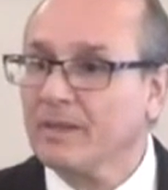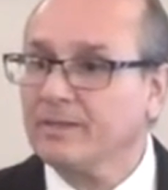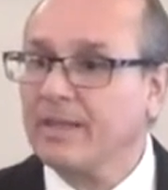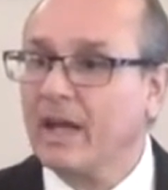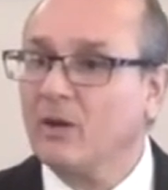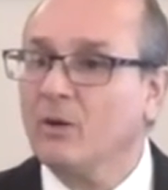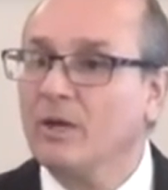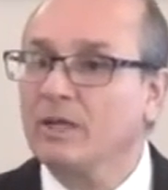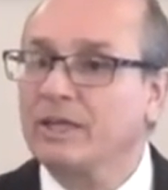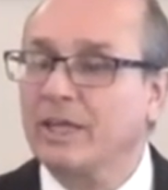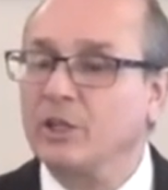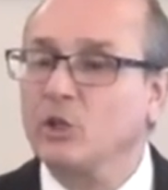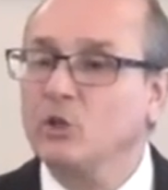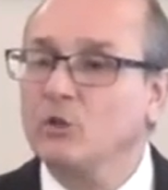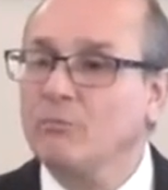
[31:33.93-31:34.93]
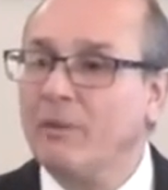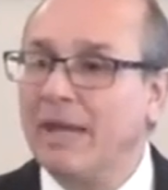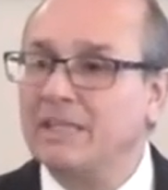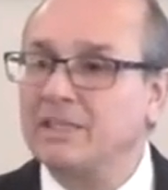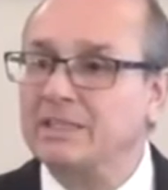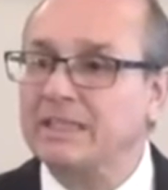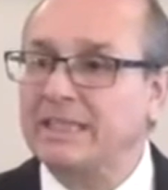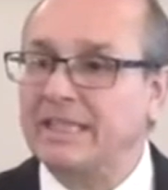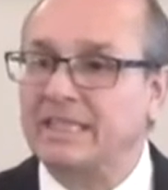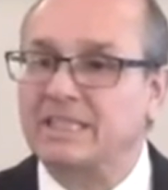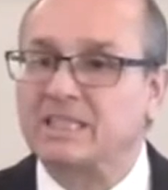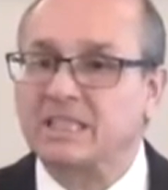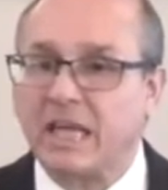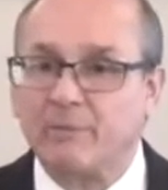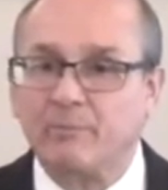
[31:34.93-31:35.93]
Now, can you imagine the
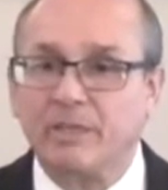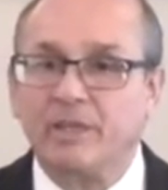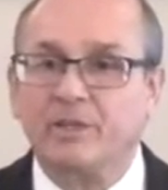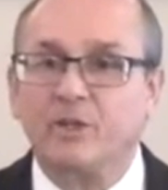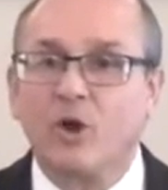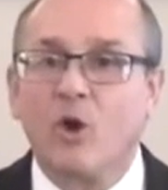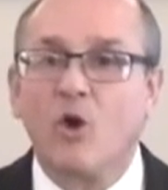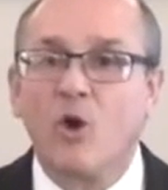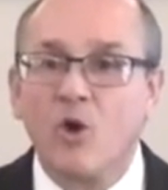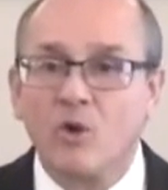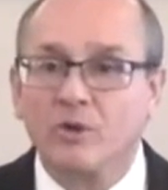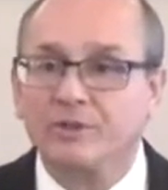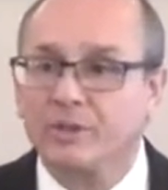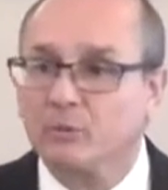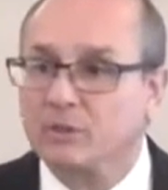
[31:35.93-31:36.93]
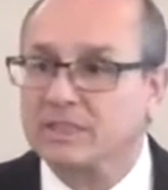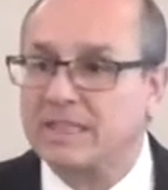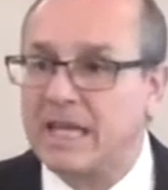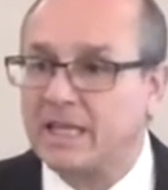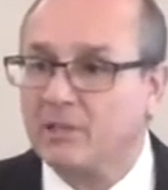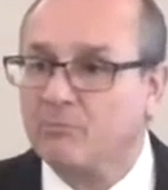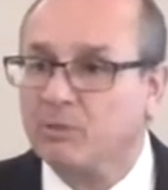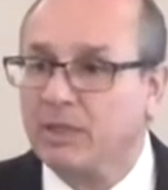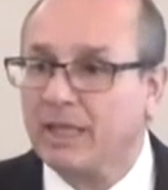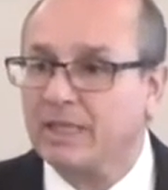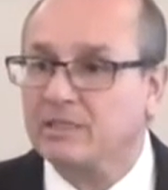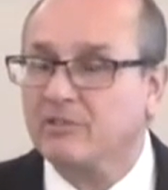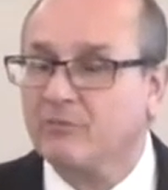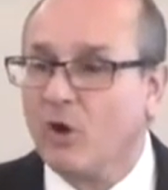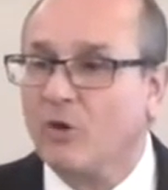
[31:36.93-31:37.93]
excitement and the horror that was taking
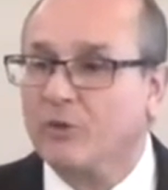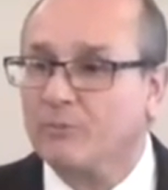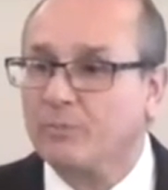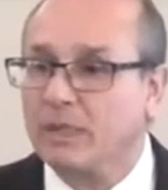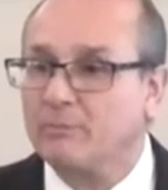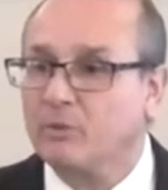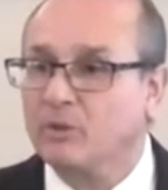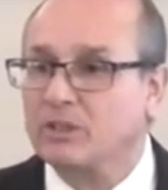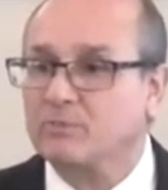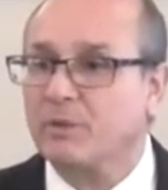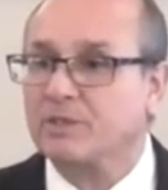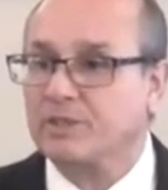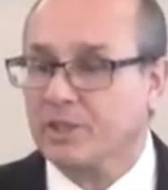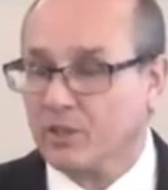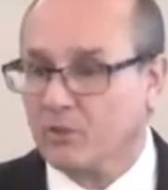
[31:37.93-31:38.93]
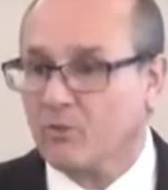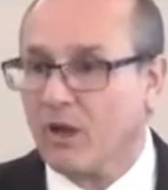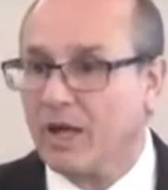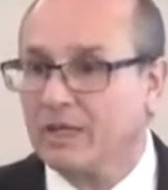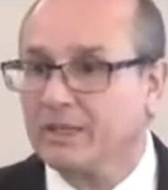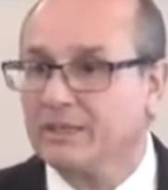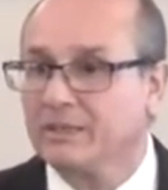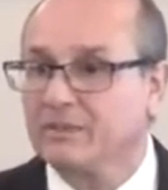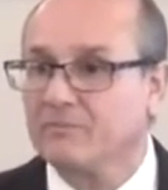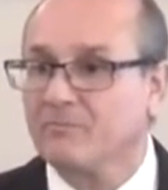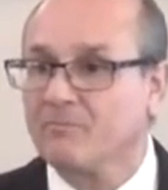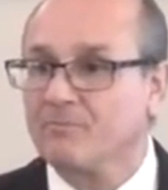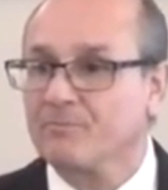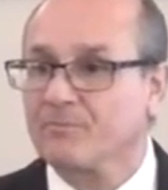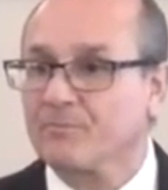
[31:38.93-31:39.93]
place of all the people, especially Herod?
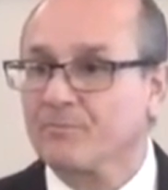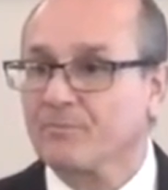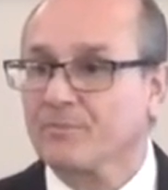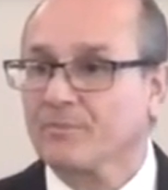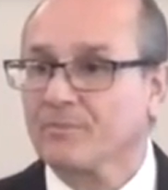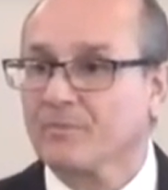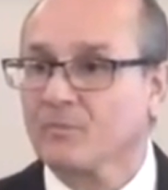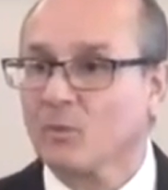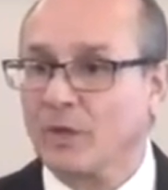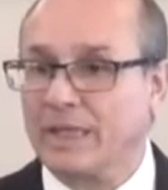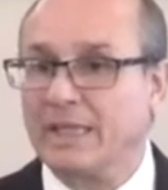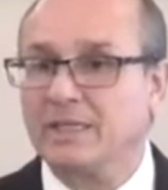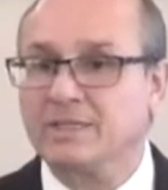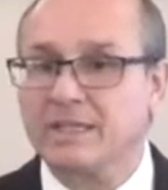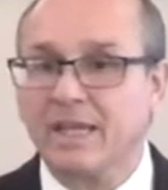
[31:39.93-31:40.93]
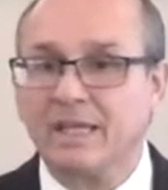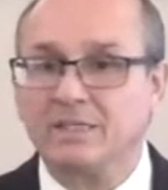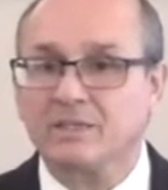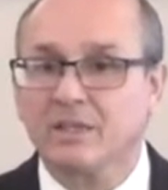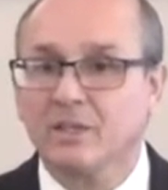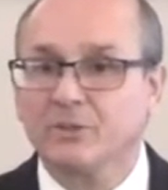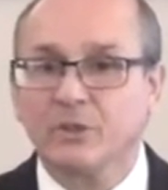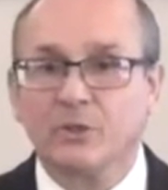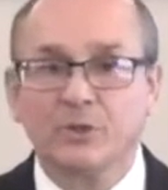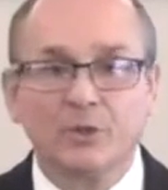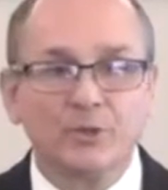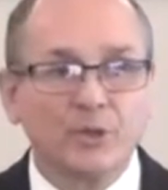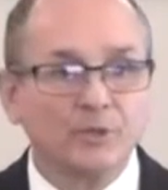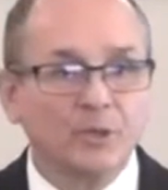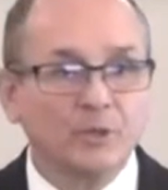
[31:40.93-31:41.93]
When he says, no,
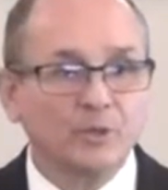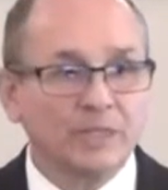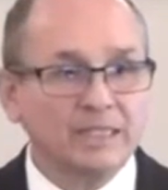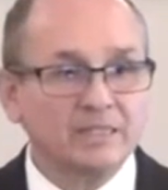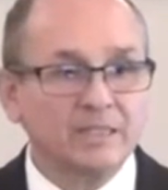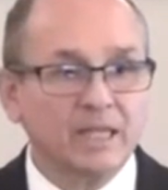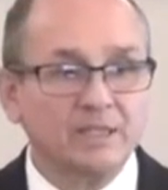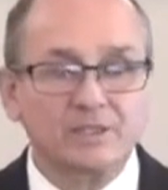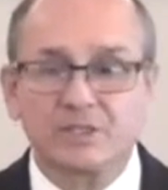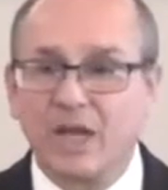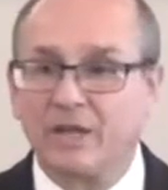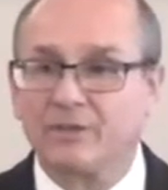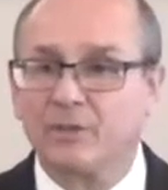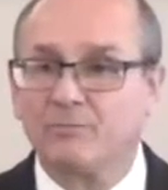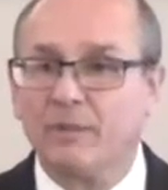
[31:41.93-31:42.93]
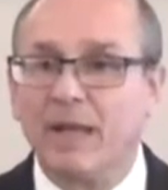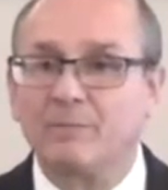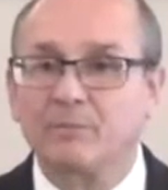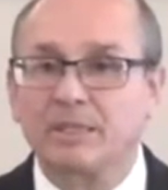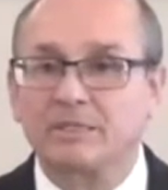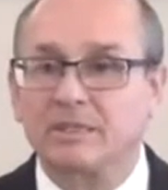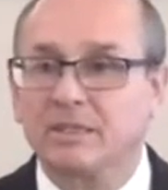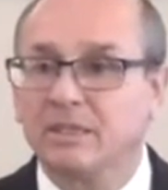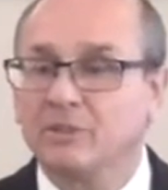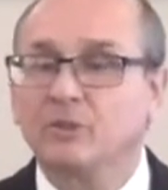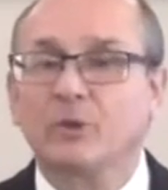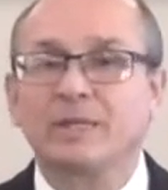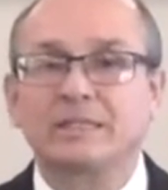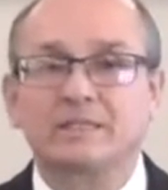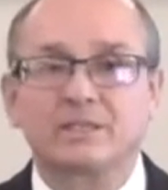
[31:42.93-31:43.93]
no, no, no, that's not John the Baptist.
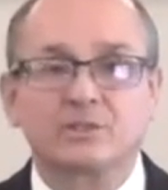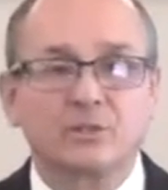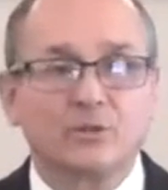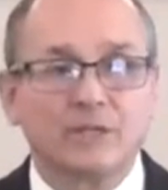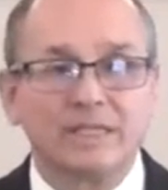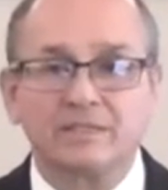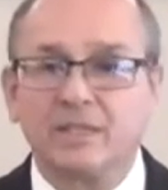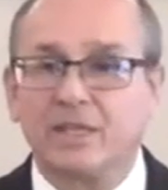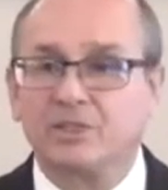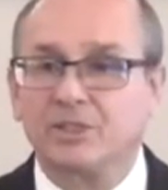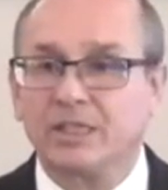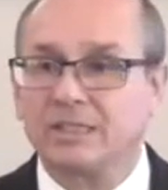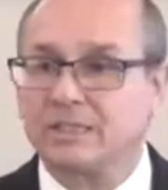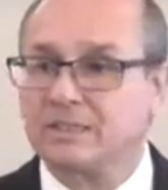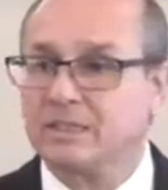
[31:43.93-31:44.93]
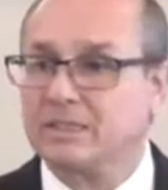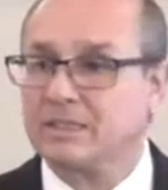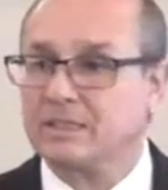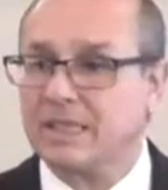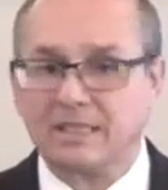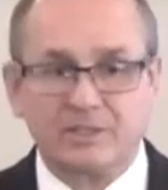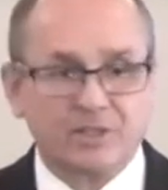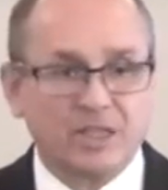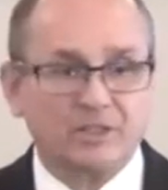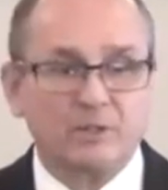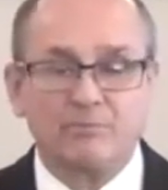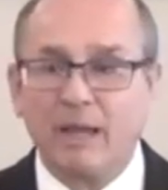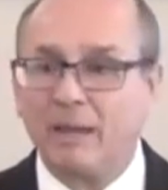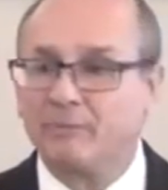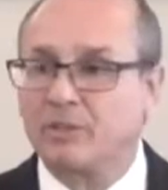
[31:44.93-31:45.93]
No, he says, no, that's not Jesus. He says, that's John
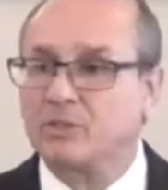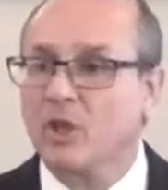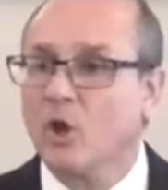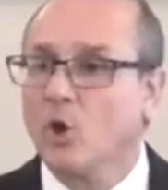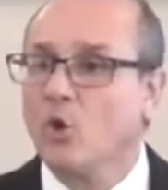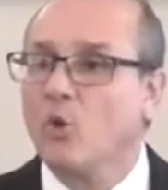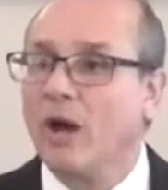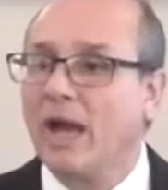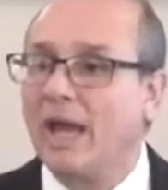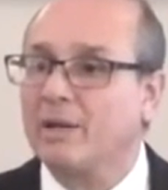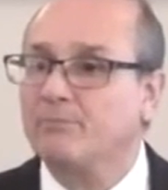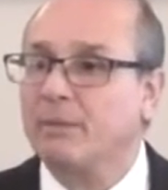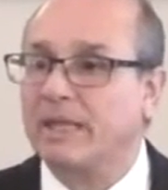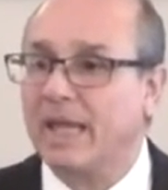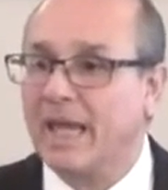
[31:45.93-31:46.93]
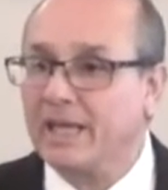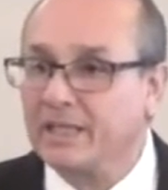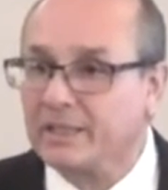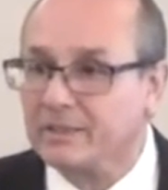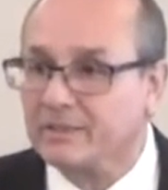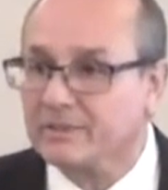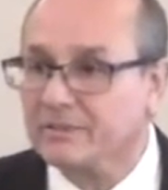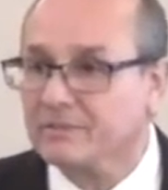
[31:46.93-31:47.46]
the Baptist, who I have beheaded.